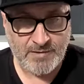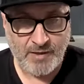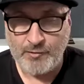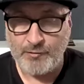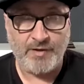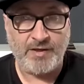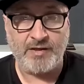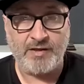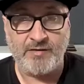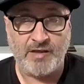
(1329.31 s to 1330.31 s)
If you think it's
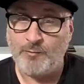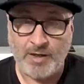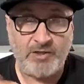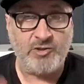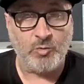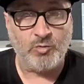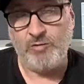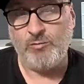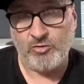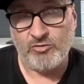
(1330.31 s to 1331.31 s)
a safe place, you will see
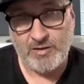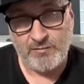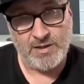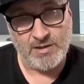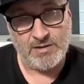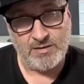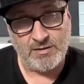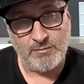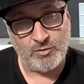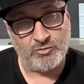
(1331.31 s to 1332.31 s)
more safety
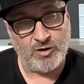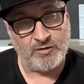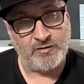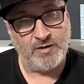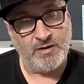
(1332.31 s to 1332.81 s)
and more trust.